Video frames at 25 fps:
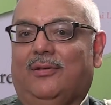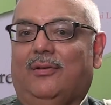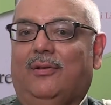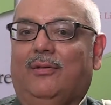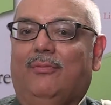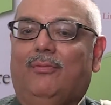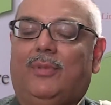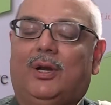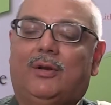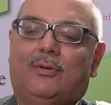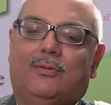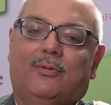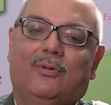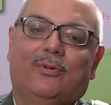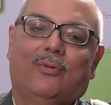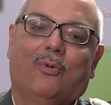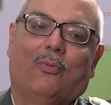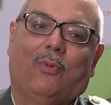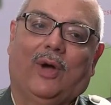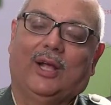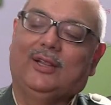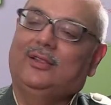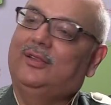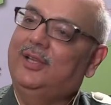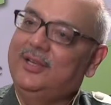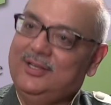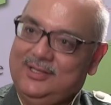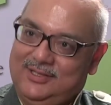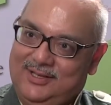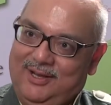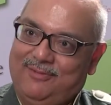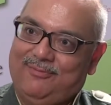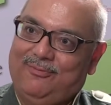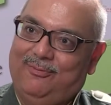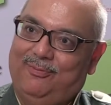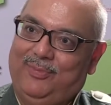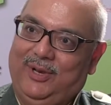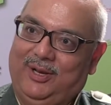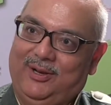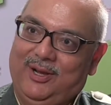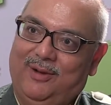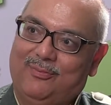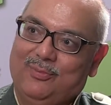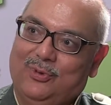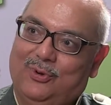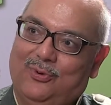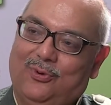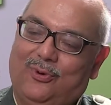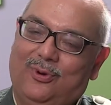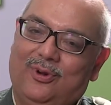But while things have become
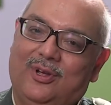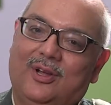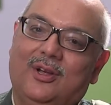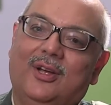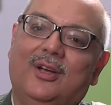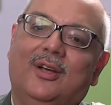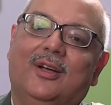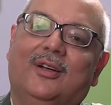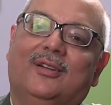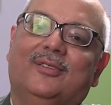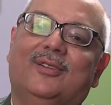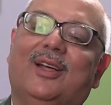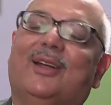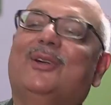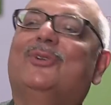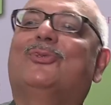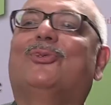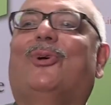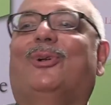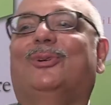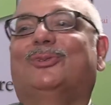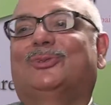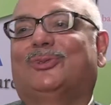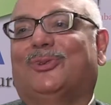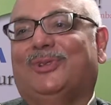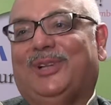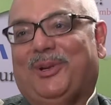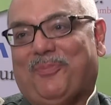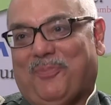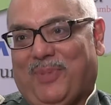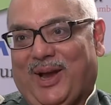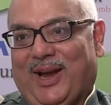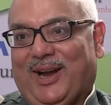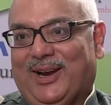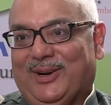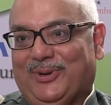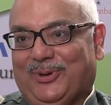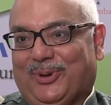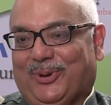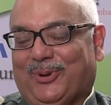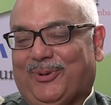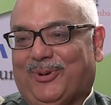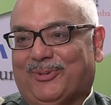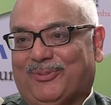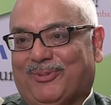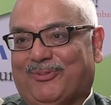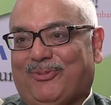good, there is also the bad, you know.